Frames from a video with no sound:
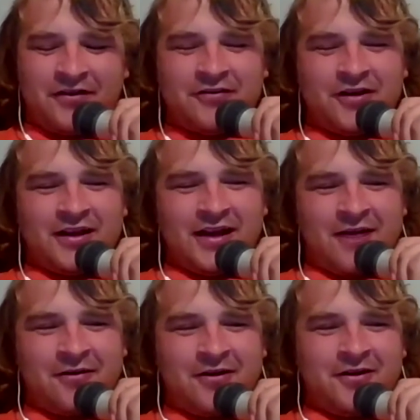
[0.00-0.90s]
drug it
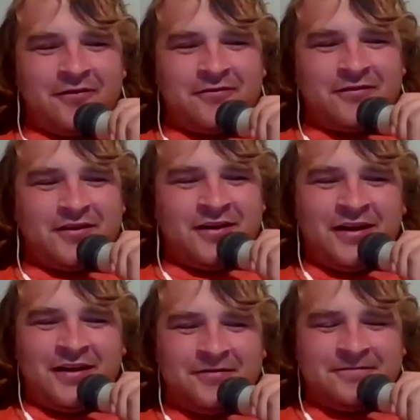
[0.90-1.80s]
out of
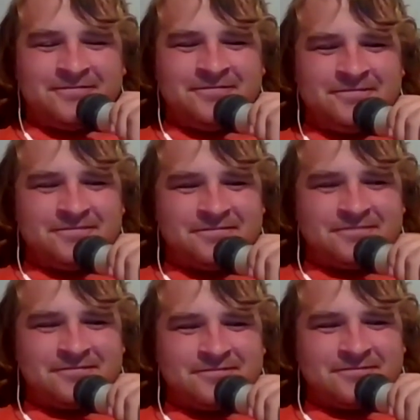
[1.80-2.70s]

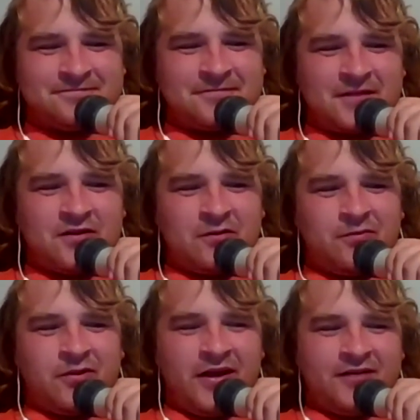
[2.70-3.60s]
the
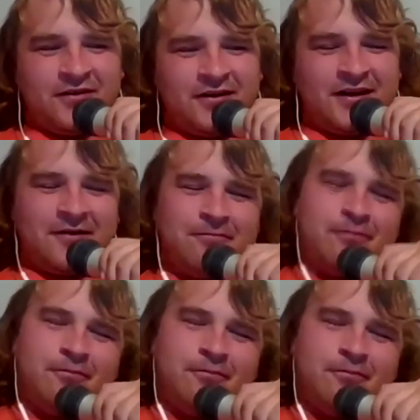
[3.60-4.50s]
Blazer and
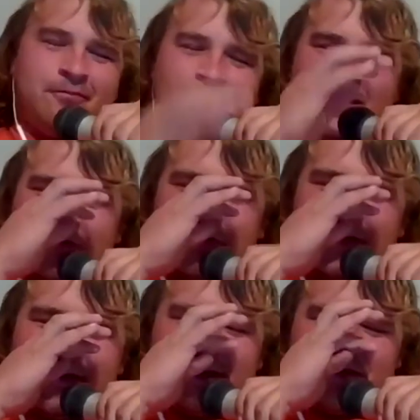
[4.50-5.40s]
brought it into my
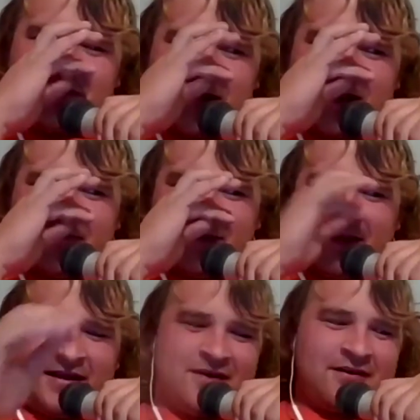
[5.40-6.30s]
dad's shop,
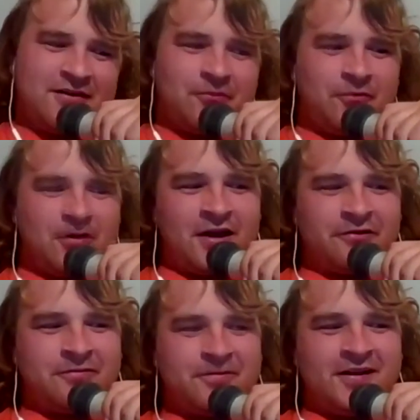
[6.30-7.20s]
and I
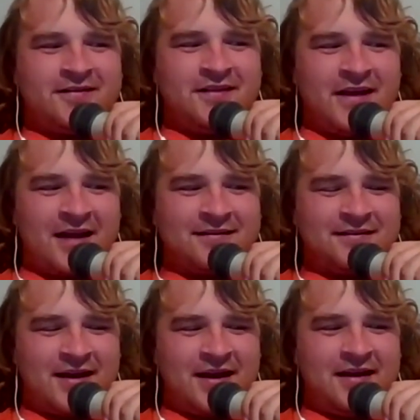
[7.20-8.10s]
replaced that
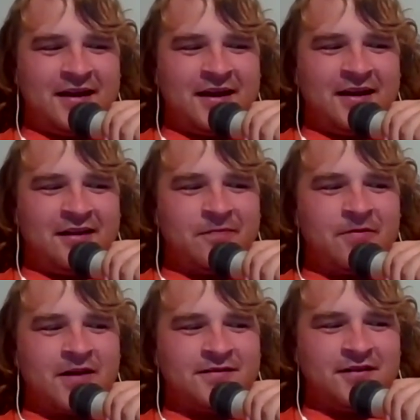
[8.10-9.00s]
side. And in the
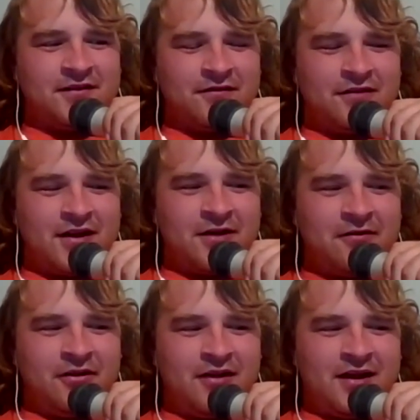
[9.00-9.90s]
process of it, I
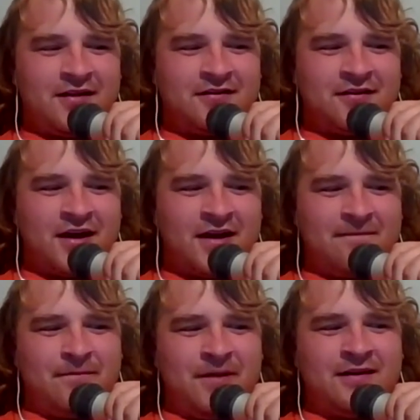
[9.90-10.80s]
realized that I
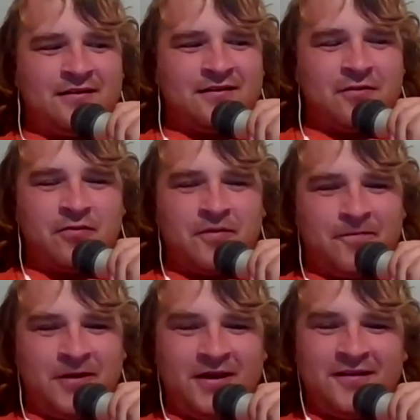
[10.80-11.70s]
bent some of the
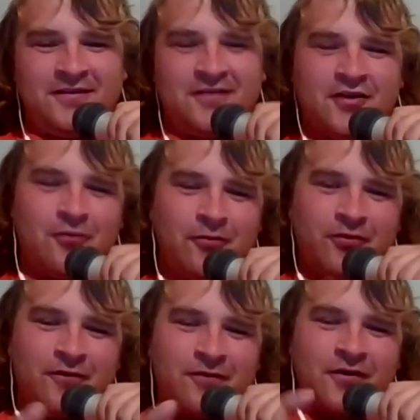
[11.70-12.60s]
pins that hold
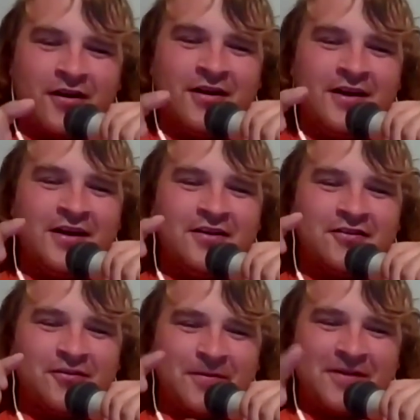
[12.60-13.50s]
the front
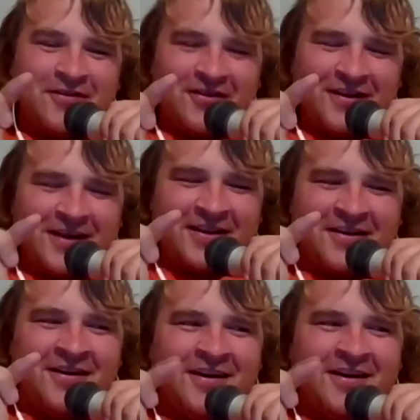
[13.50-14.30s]
suspension together.